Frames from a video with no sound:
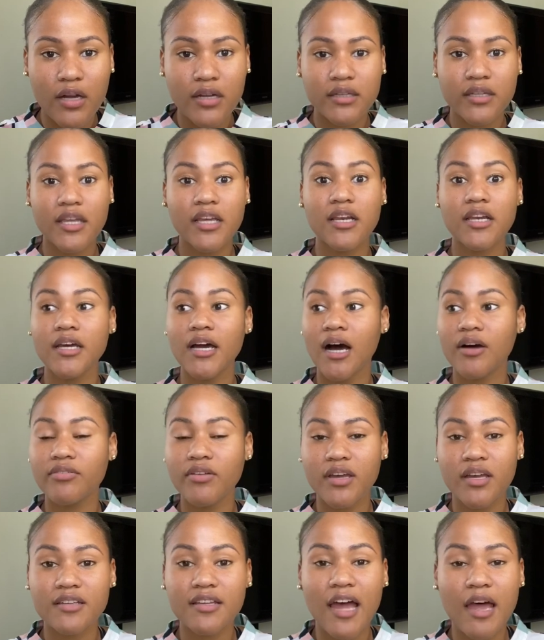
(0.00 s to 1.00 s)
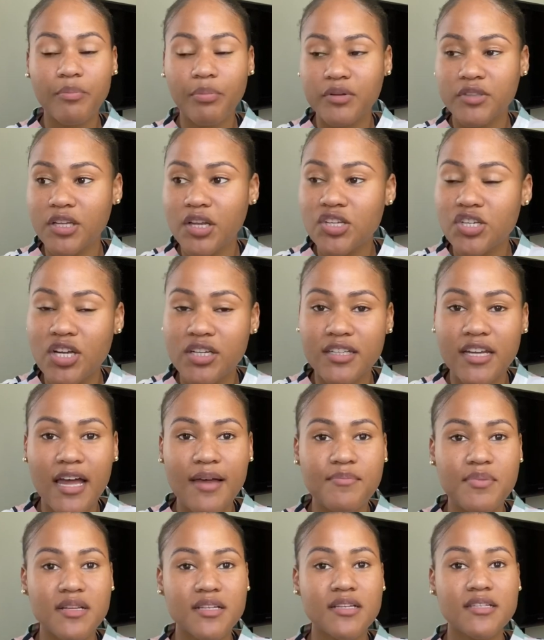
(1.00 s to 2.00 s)
Kill you after you get hypertension,
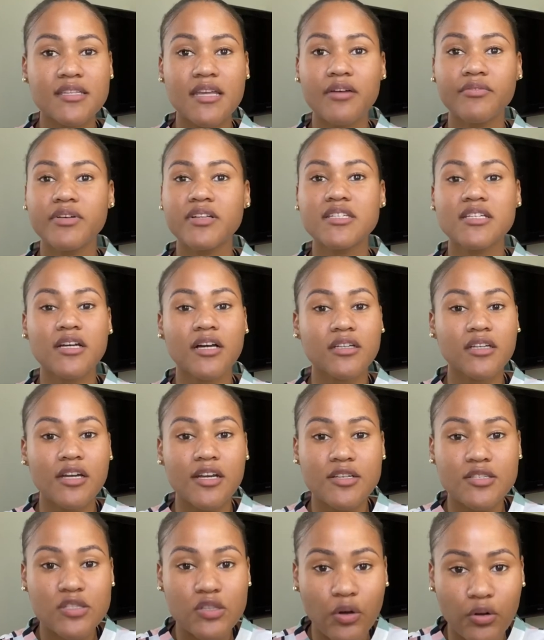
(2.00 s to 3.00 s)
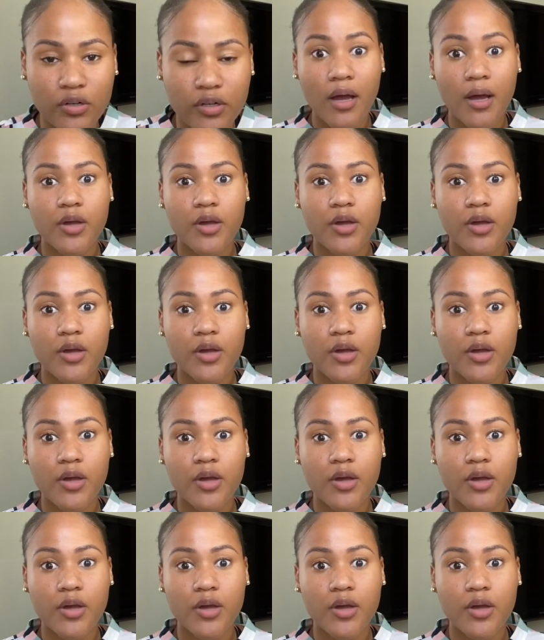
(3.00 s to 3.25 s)
diabetes, everything under the sun.